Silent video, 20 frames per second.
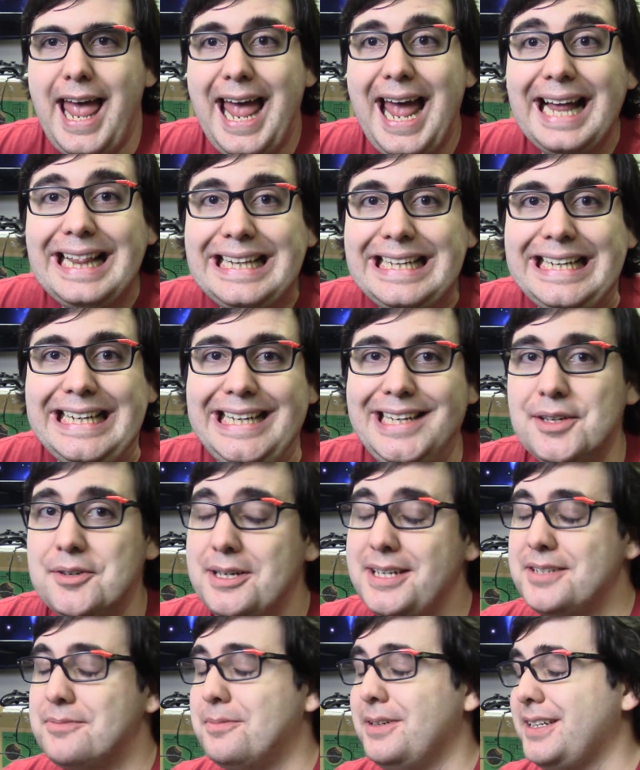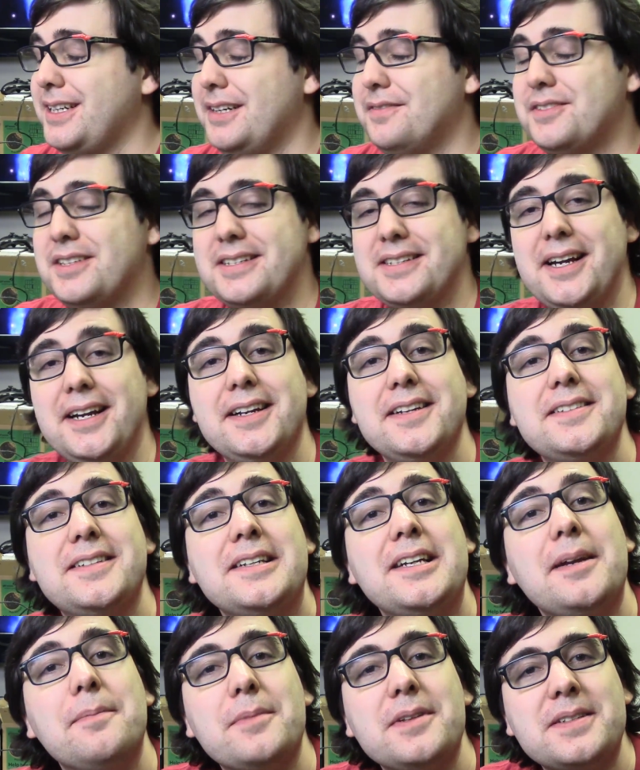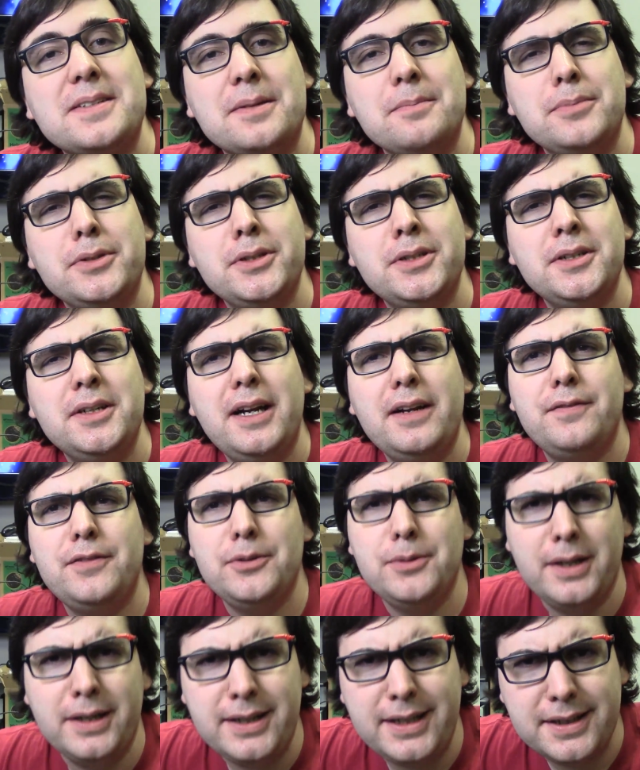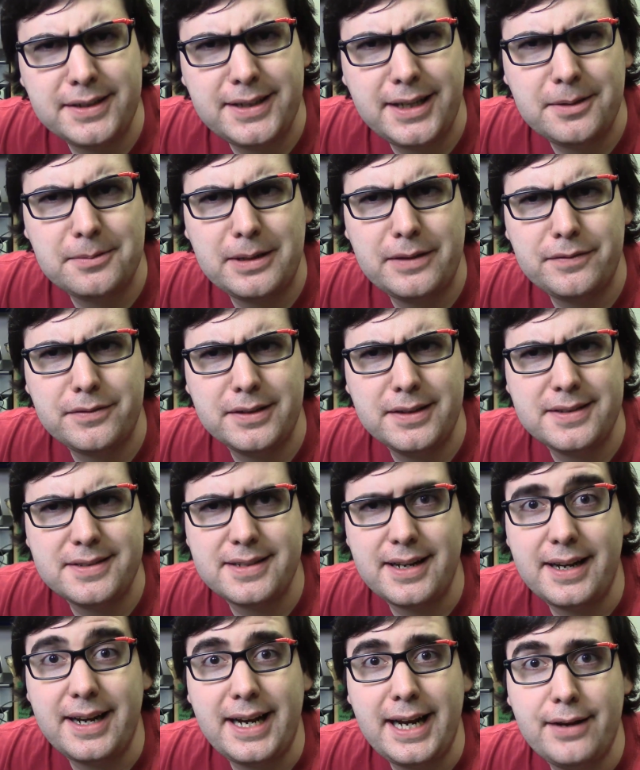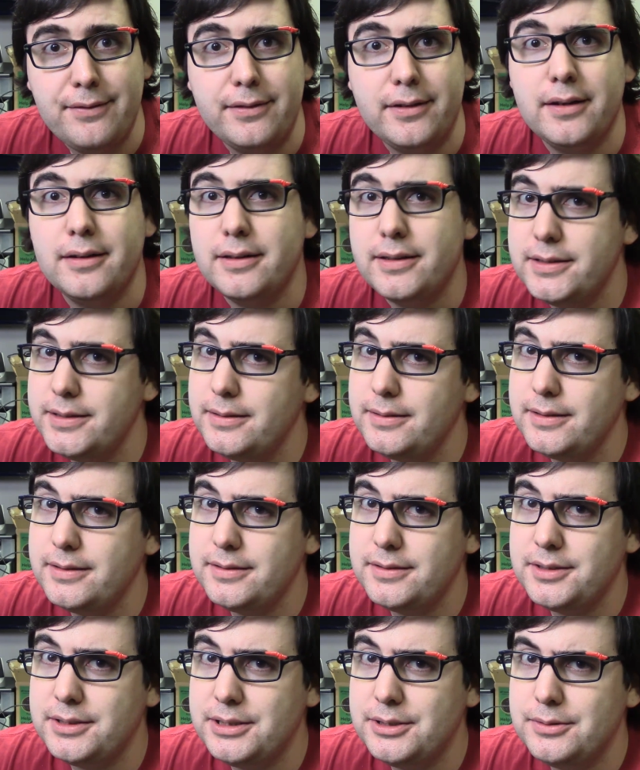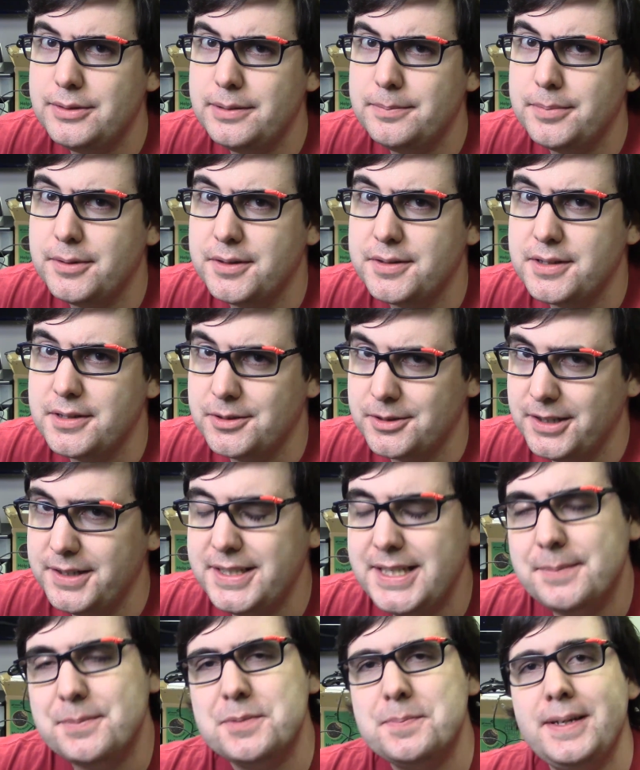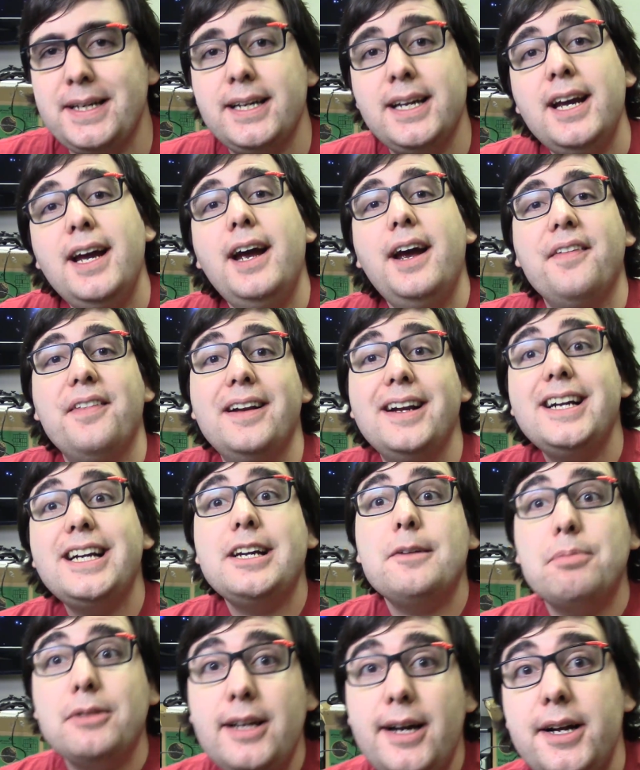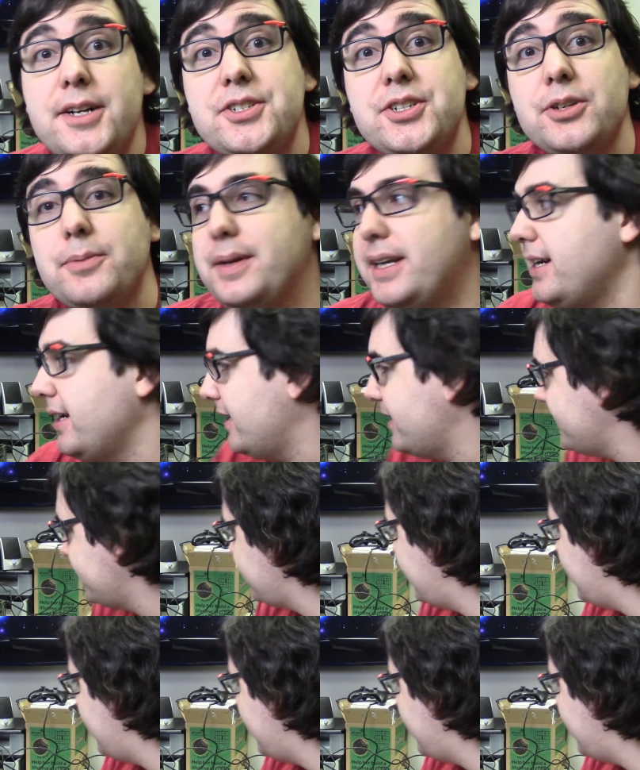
Ellie is what I've decided to name this computer. If you can get that reference and I haven't already told it to you in person or on TeamSpeak, then I applaud you, because